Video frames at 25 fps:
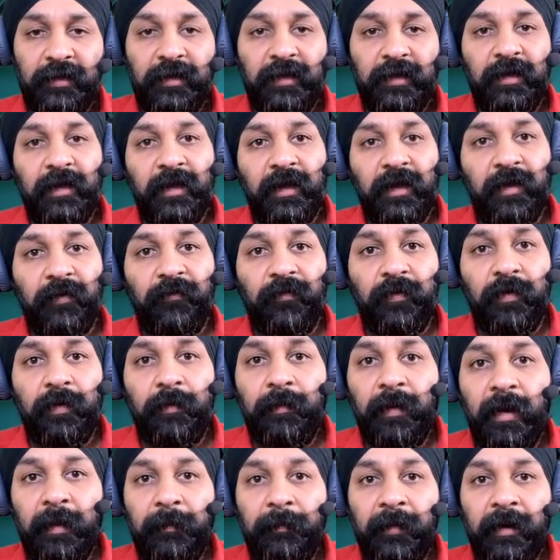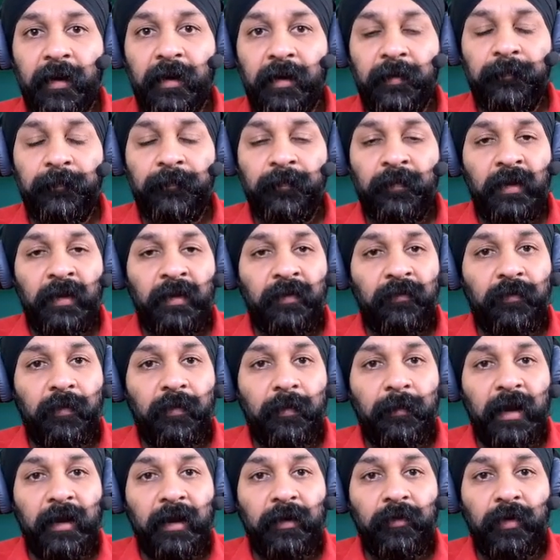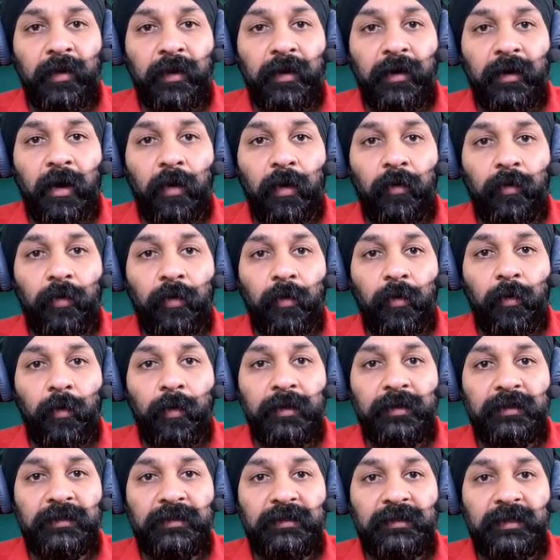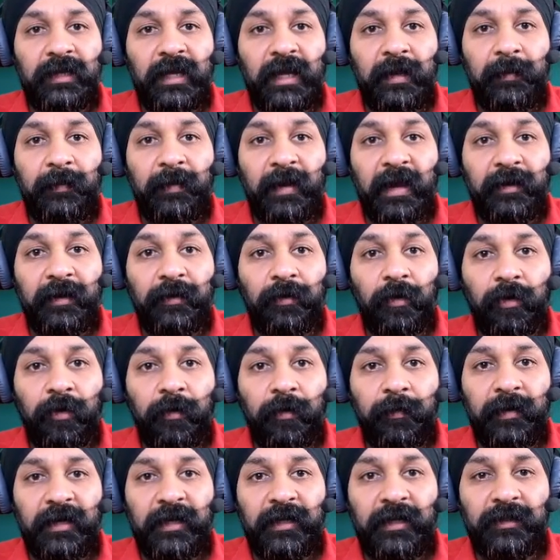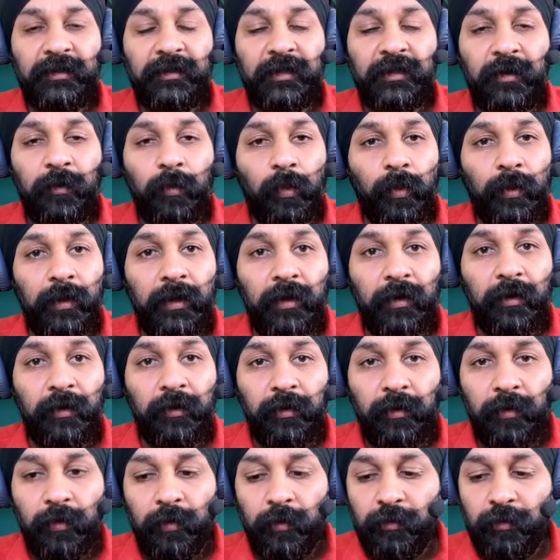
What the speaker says: If you remember from MikroTik RouterOS API documentation, we need to use